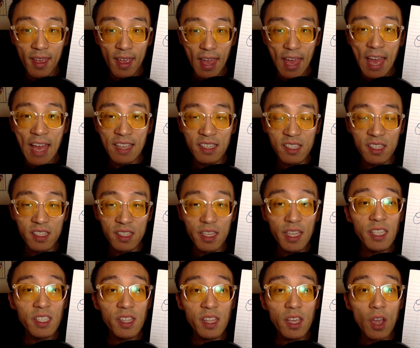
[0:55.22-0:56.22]
S
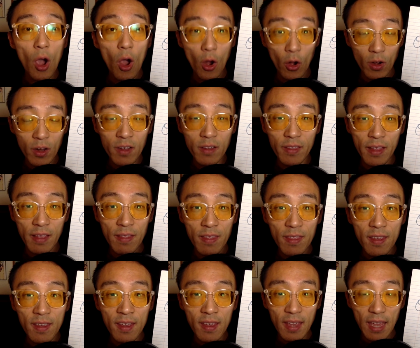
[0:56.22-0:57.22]
is the arc length,
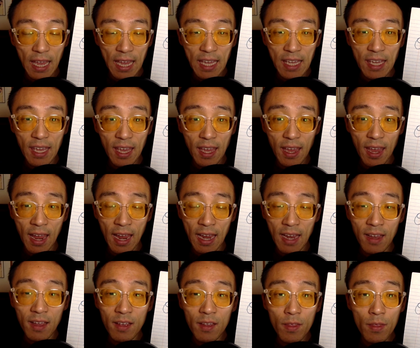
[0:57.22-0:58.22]

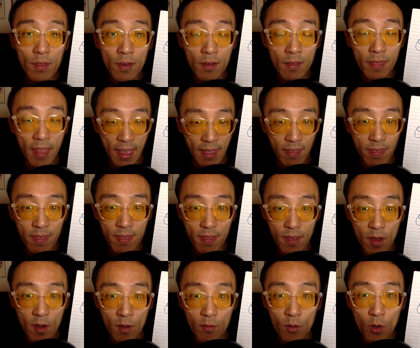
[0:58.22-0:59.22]
aka the length
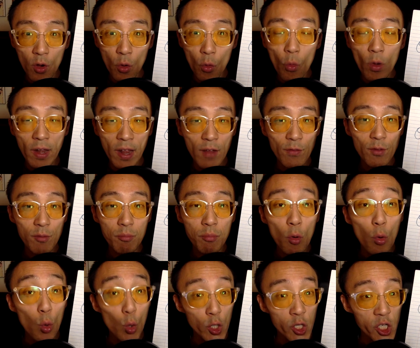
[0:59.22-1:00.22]
of whatever
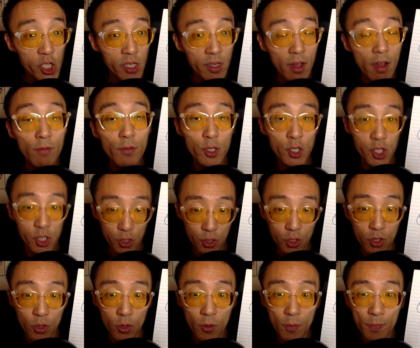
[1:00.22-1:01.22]
portion of a
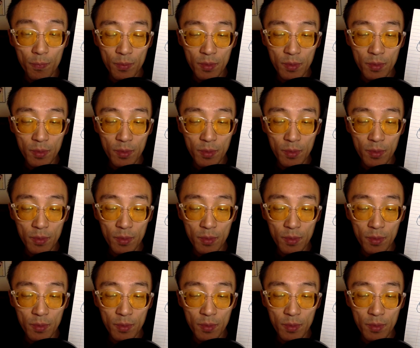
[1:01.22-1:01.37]
circle.